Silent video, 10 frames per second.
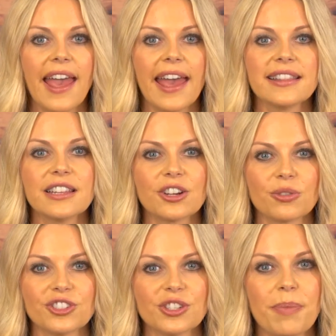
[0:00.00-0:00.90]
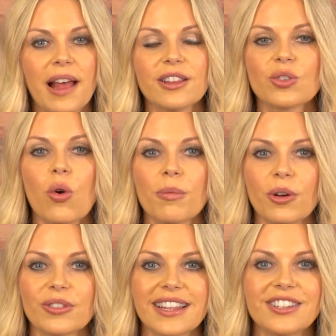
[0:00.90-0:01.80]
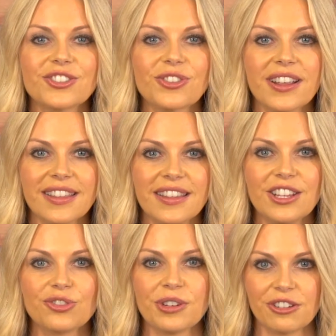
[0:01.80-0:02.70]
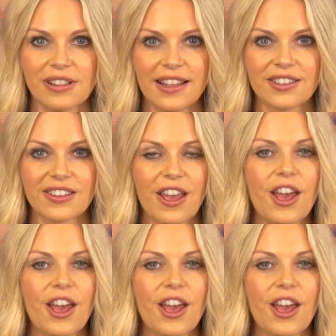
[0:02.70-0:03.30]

and licorice to balance hormones and strengthen the adrenal glands.